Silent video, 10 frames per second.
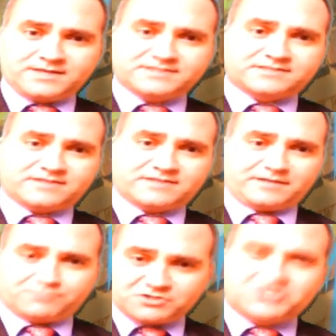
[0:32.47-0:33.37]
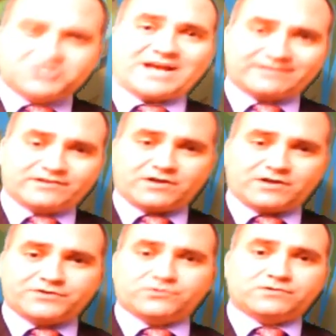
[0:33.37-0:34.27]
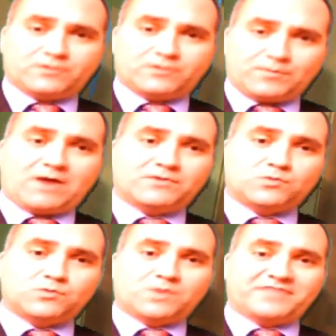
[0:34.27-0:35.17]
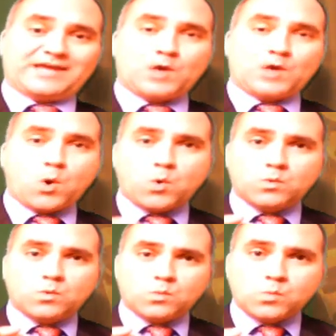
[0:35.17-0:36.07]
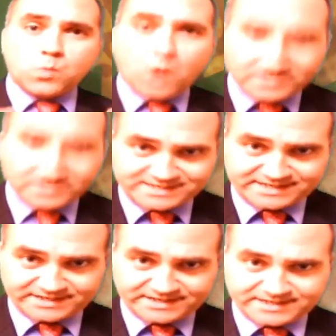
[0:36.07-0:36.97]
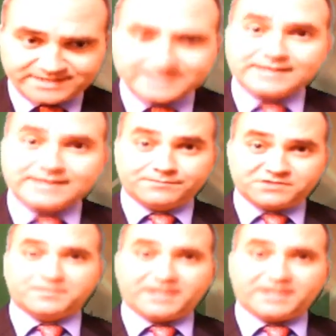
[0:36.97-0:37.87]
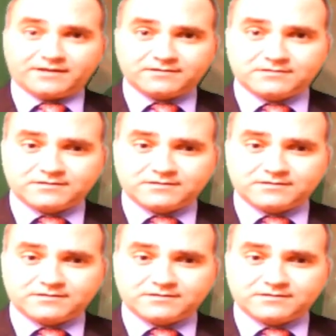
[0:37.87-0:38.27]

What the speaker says: as they projected onto Obama what they wanted him to be.